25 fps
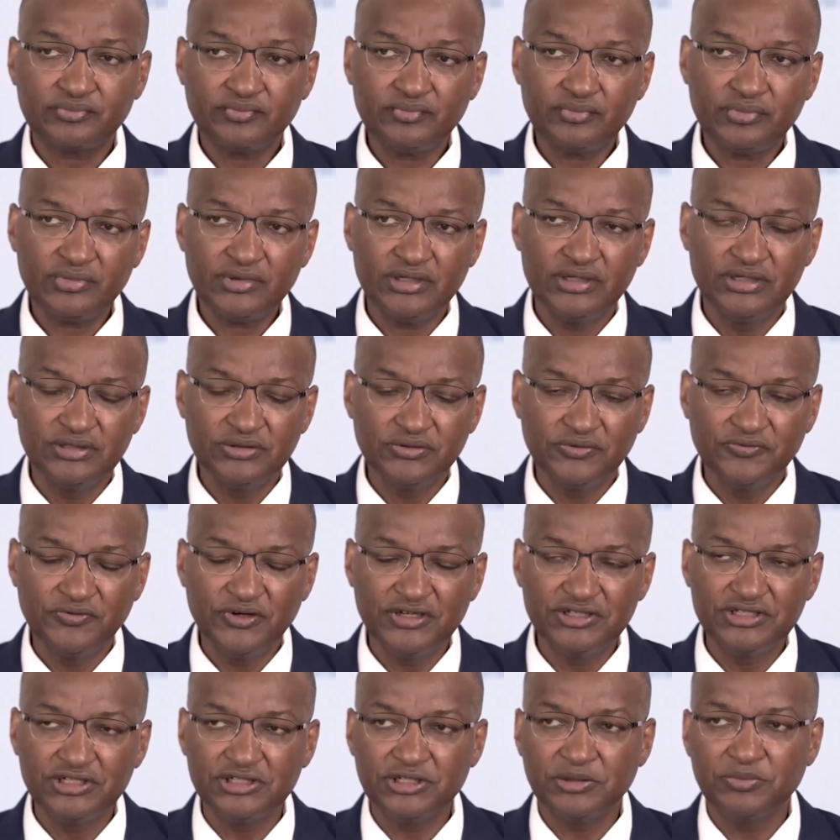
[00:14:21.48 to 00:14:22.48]
into
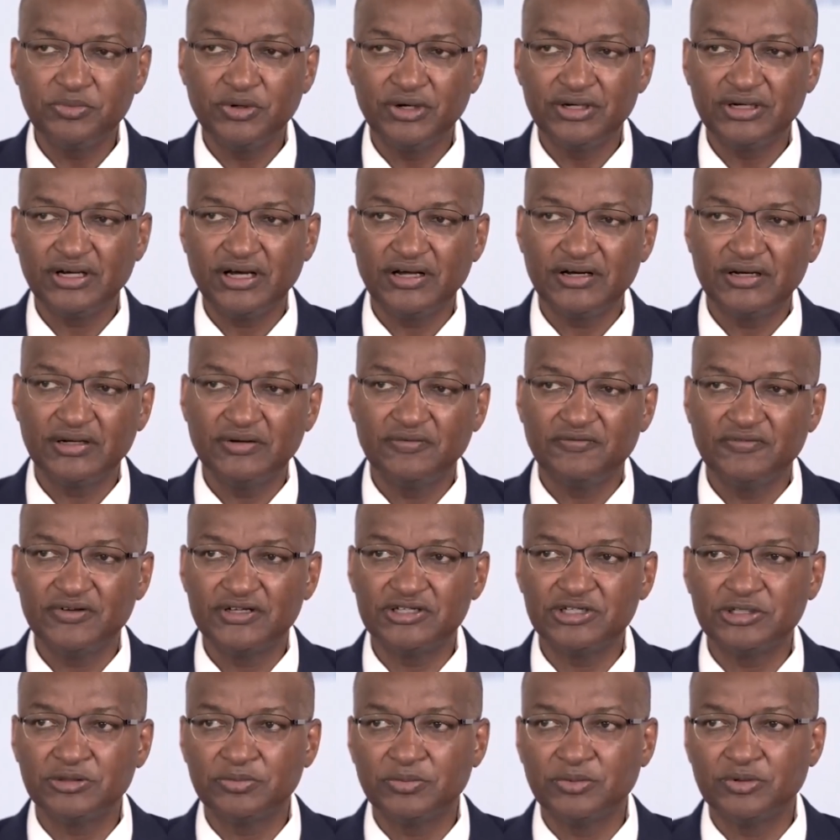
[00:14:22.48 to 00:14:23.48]
vegetable and
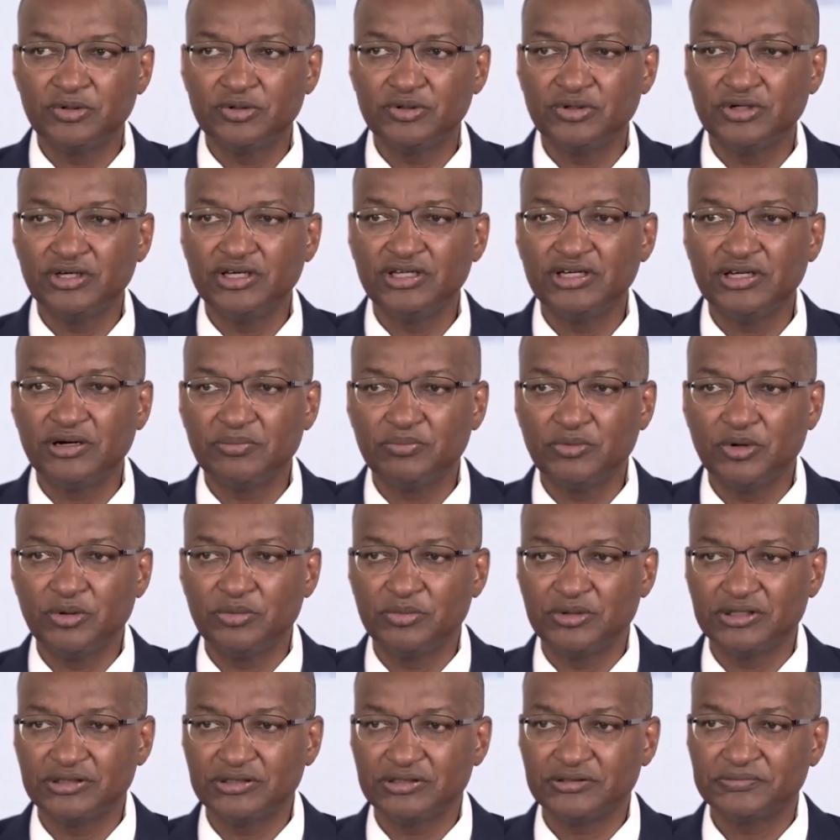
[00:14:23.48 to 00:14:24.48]
non-vegetable in a
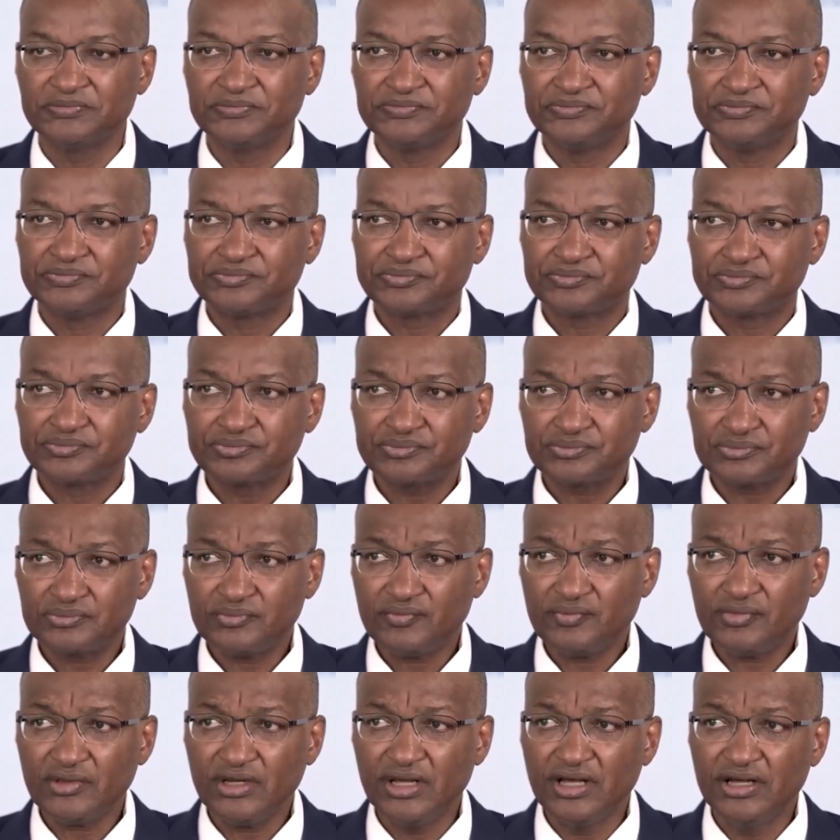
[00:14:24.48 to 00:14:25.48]
moment.
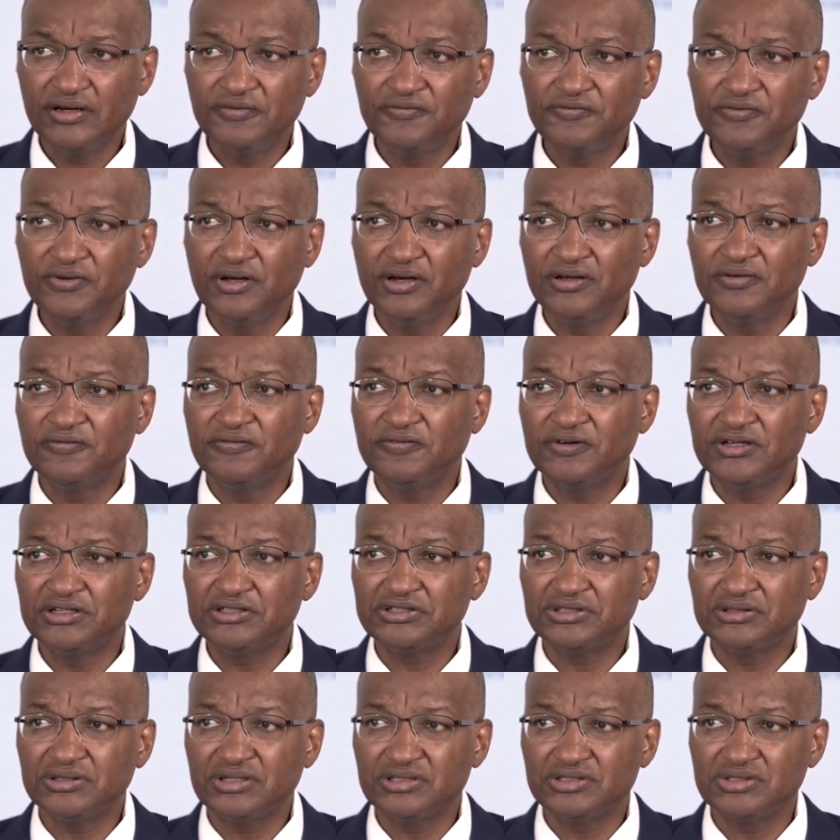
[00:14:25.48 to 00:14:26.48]
And fuel
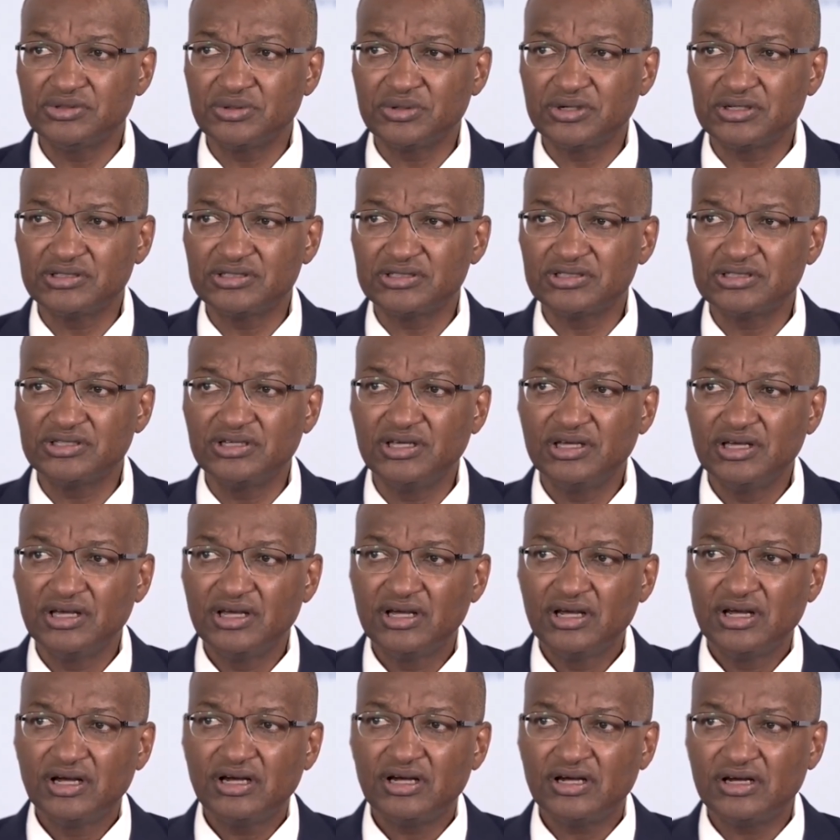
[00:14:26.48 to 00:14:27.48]
inflation, as you can see,
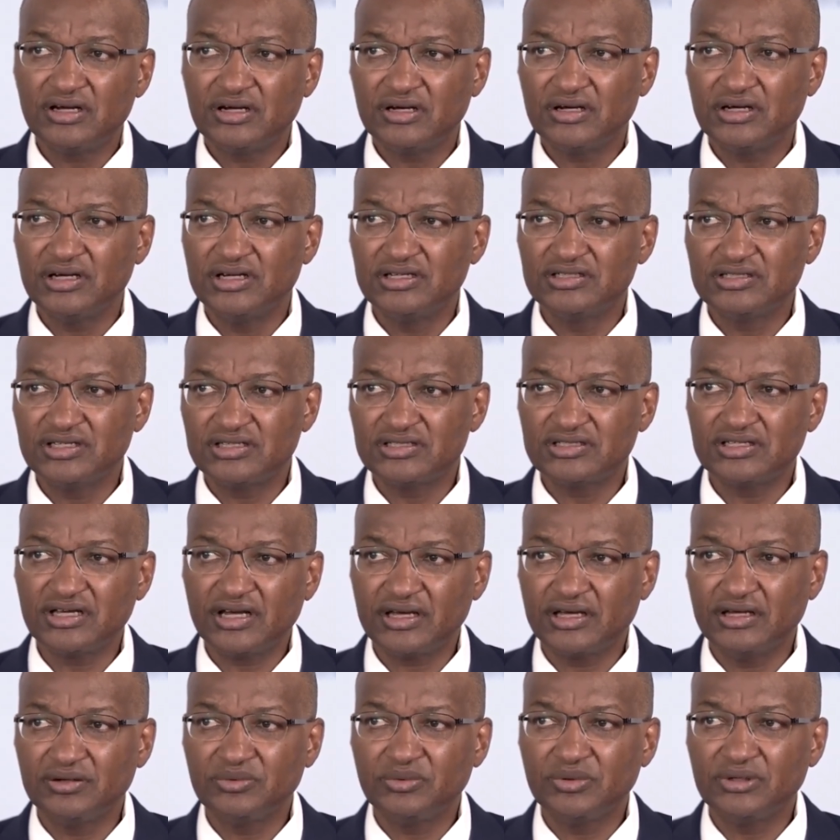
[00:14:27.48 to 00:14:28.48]
is the
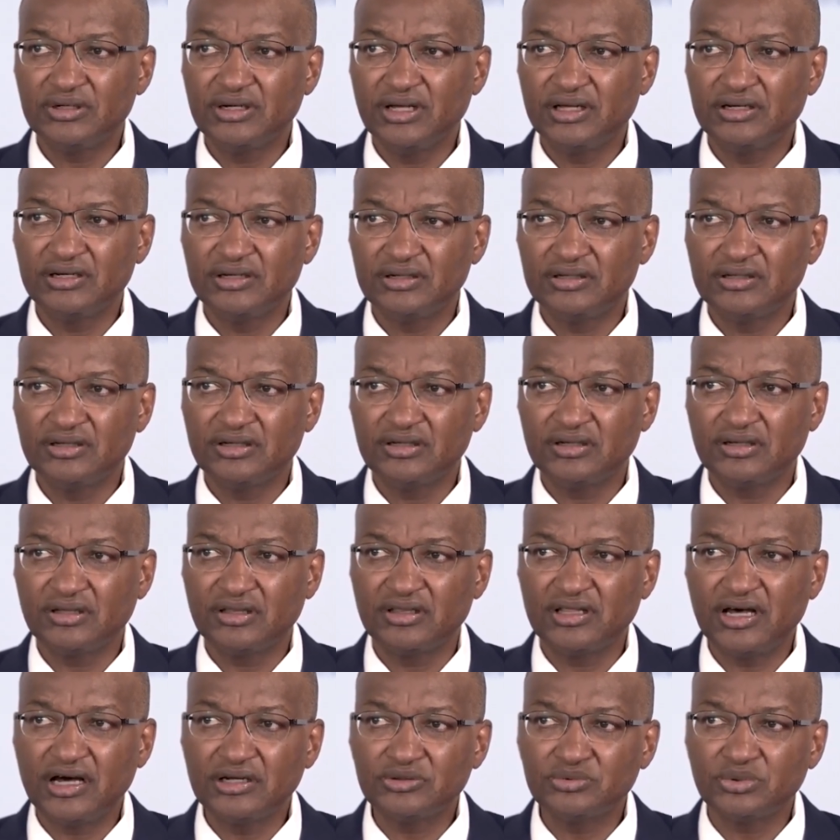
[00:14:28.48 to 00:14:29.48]
second one, and
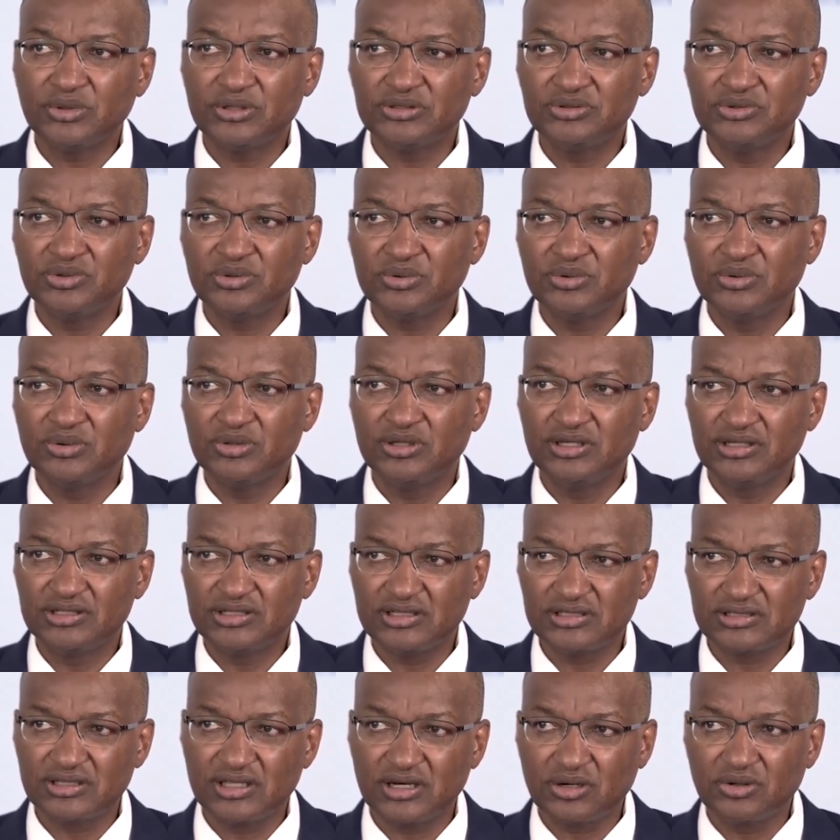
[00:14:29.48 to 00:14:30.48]
that one,
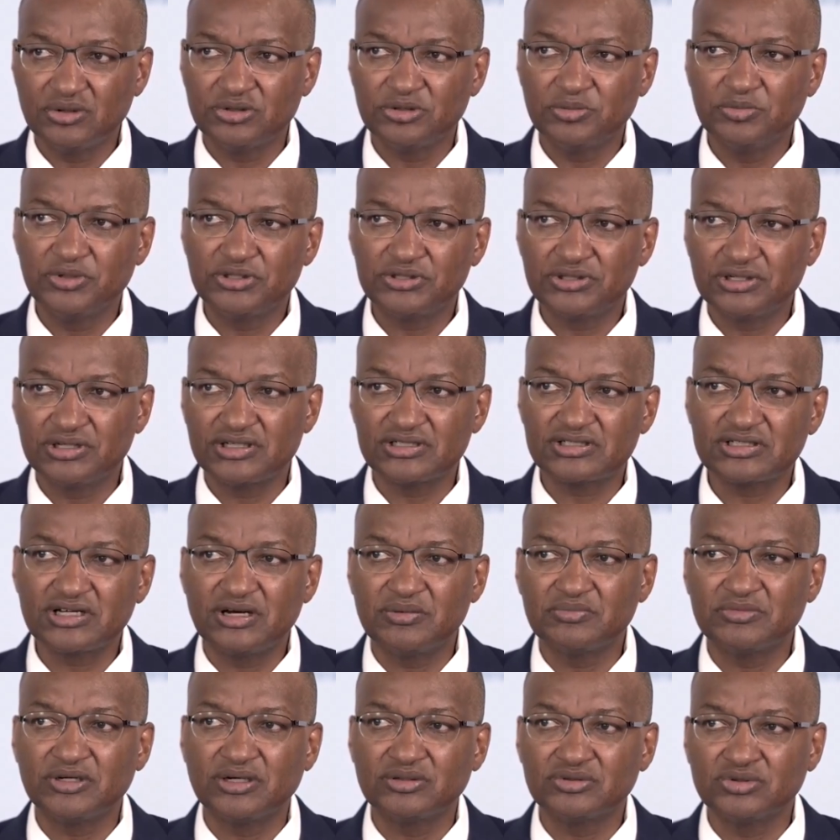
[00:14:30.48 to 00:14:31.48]
the contribution has come
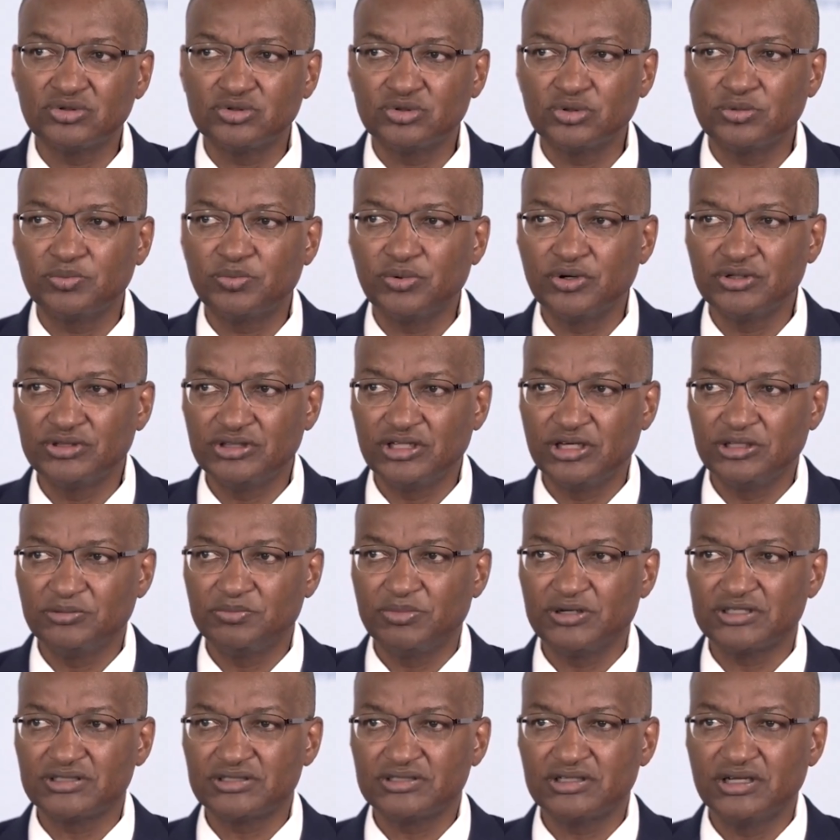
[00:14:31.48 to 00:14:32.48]
down to
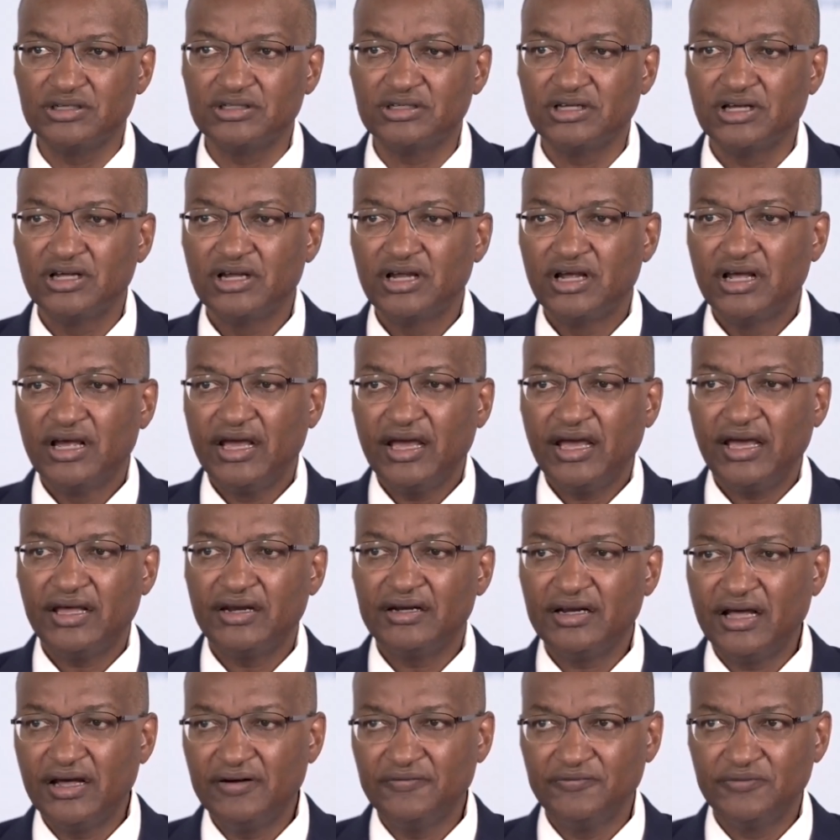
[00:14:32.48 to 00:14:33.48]
2.8%. And
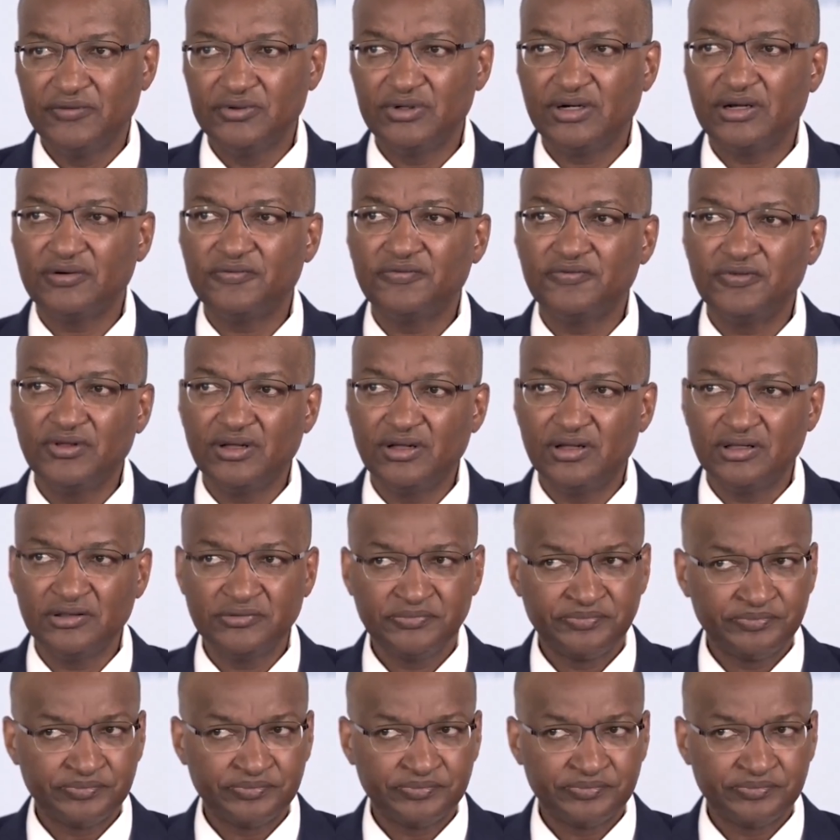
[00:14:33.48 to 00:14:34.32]
non-food, non-fuel